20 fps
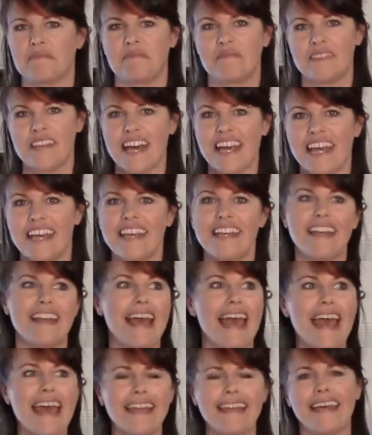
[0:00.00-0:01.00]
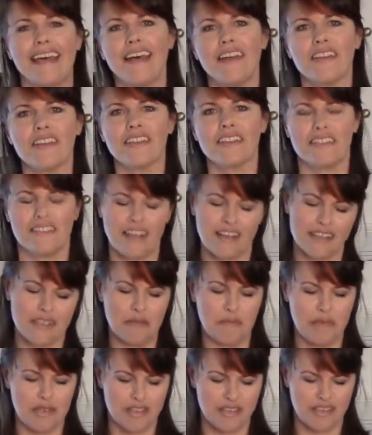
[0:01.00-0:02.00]
diet and health, not to
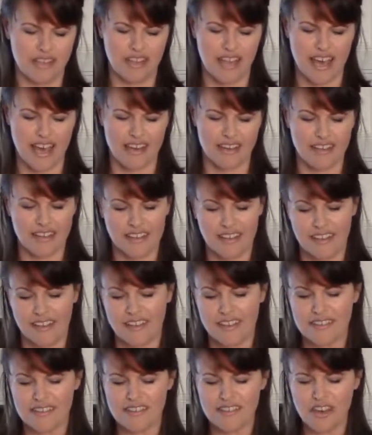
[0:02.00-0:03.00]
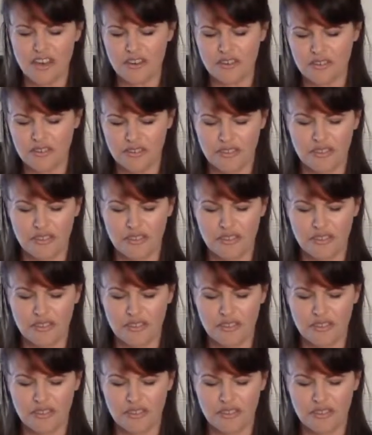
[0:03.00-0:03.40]
mention that. So